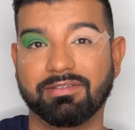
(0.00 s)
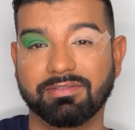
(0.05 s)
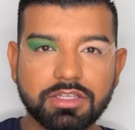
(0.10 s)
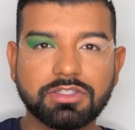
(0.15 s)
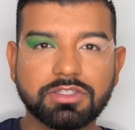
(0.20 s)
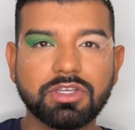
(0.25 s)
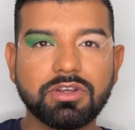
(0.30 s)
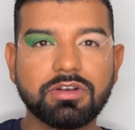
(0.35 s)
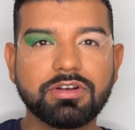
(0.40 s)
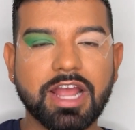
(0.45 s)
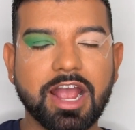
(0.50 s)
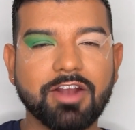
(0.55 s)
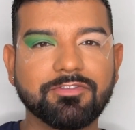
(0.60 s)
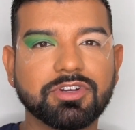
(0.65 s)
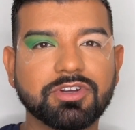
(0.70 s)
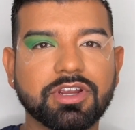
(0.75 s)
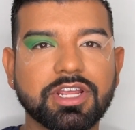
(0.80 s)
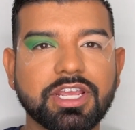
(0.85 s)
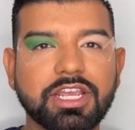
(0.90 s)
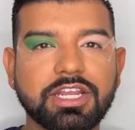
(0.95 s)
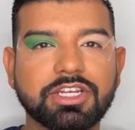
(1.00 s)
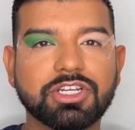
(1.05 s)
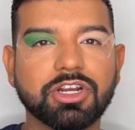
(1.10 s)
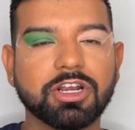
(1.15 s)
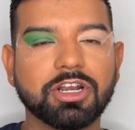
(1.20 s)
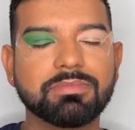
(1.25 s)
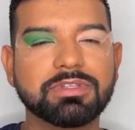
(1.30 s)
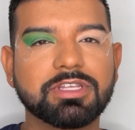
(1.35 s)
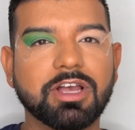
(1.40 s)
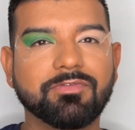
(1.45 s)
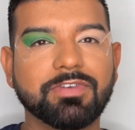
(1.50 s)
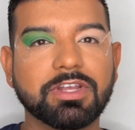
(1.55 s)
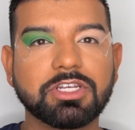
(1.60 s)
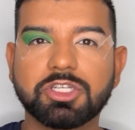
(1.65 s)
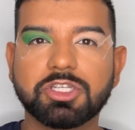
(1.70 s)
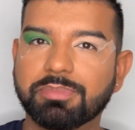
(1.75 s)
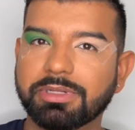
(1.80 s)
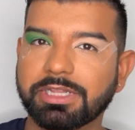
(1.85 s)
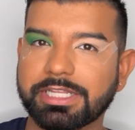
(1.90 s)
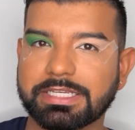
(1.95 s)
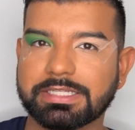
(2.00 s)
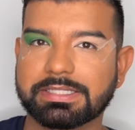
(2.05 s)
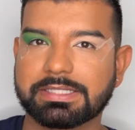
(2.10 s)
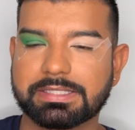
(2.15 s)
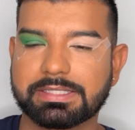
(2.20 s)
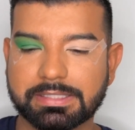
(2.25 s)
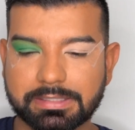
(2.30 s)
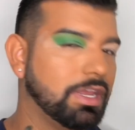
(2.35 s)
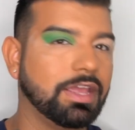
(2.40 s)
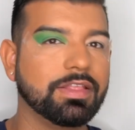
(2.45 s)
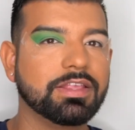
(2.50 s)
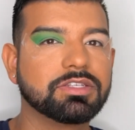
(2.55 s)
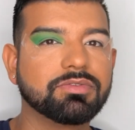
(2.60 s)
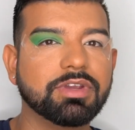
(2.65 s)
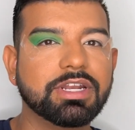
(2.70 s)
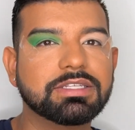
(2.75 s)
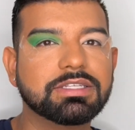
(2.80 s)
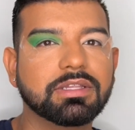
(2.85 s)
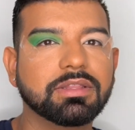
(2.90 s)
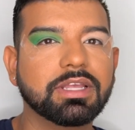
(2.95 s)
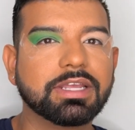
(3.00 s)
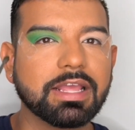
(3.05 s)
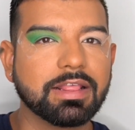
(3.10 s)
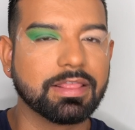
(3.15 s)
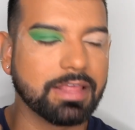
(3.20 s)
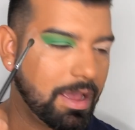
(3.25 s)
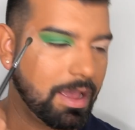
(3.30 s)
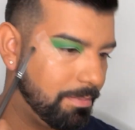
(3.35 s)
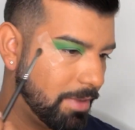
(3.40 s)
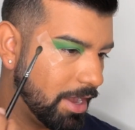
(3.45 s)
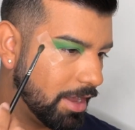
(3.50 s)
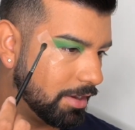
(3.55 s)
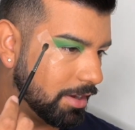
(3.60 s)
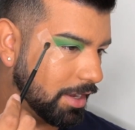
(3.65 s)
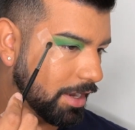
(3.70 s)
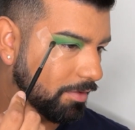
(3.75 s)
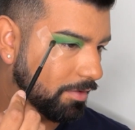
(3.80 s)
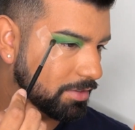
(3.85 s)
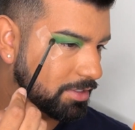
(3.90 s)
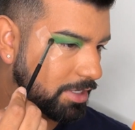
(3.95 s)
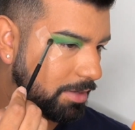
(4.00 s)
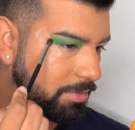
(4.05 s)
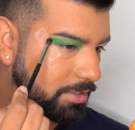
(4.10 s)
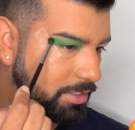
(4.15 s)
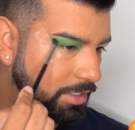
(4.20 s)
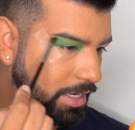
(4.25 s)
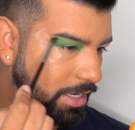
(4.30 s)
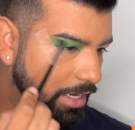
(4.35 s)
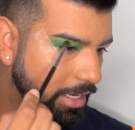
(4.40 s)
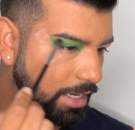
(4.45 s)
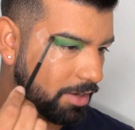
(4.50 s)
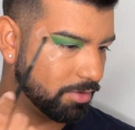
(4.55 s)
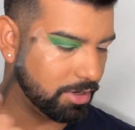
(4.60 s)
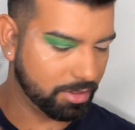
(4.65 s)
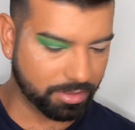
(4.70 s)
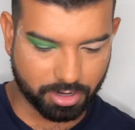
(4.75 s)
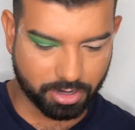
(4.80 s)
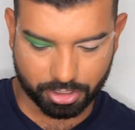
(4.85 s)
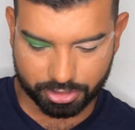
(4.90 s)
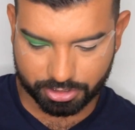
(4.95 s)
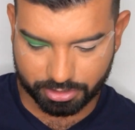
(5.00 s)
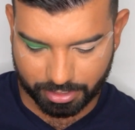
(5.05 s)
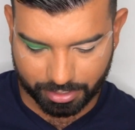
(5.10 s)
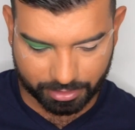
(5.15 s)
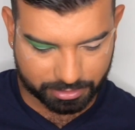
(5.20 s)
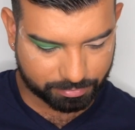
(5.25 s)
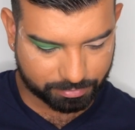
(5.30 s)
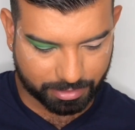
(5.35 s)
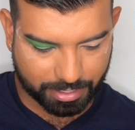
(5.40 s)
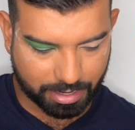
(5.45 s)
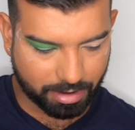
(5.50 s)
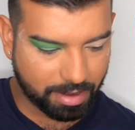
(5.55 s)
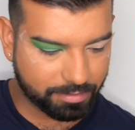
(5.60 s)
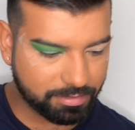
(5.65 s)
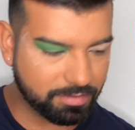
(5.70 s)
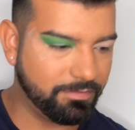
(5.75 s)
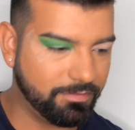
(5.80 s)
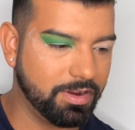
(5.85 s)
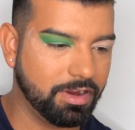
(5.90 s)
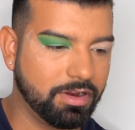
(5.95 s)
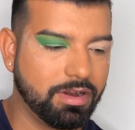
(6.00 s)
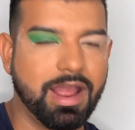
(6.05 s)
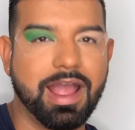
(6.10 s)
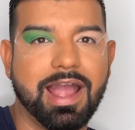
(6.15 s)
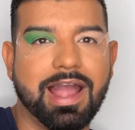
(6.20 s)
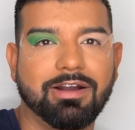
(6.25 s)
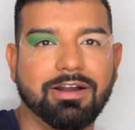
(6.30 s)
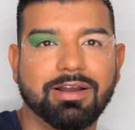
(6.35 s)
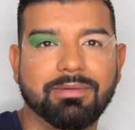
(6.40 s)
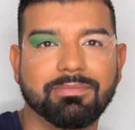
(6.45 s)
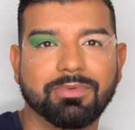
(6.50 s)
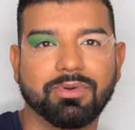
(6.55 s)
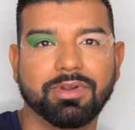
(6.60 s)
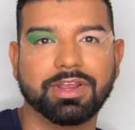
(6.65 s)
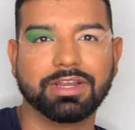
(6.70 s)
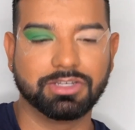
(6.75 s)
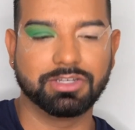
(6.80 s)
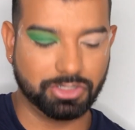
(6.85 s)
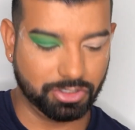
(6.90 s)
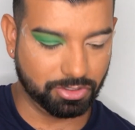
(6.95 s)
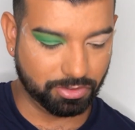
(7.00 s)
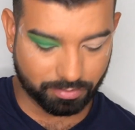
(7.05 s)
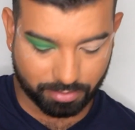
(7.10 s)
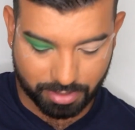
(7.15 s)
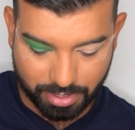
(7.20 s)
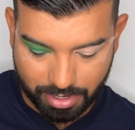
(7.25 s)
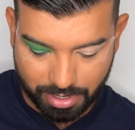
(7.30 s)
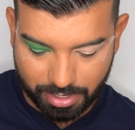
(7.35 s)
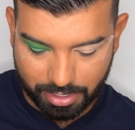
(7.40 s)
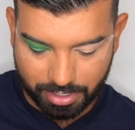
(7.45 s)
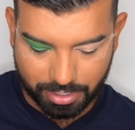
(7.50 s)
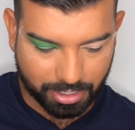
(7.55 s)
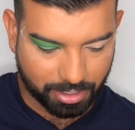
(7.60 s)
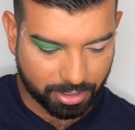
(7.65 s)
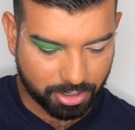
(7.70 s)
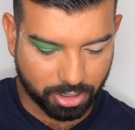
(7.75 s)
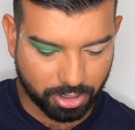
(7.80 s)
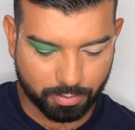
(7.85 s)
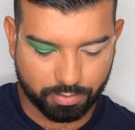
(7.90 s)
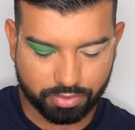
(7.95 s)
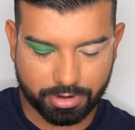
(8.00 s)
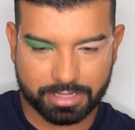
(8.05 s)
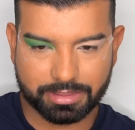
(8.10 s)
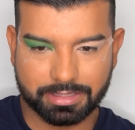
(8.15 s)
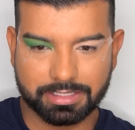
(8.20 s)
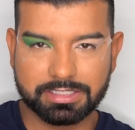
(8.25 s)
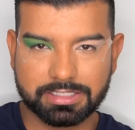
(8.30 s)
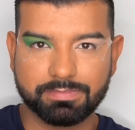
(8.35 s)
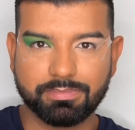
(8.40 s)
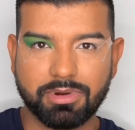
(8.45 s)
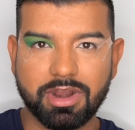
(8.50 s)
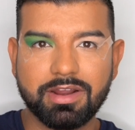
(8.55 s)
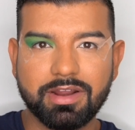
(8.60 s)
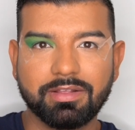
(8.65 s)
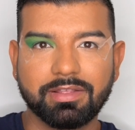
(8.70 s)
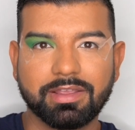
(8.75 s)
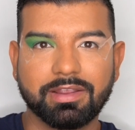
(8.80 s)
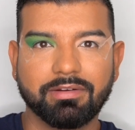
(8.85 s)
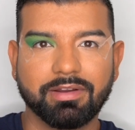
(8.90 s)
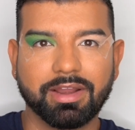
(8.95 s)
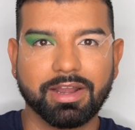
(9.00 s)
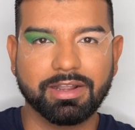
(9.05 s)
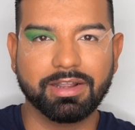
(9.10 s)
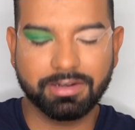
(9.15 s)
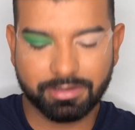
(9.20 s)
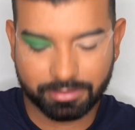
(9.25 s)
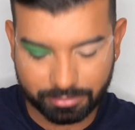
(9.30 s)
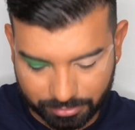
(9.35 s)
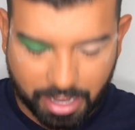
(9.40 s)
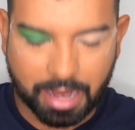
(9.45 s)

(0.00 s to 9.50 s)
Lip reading: Soon after, he turned himself into police. Okay, the screen isn't looking that bad. I was able to kind of get rid of the harsh lines, but now I have to figure out how I'm going to incorporate the sparkly green.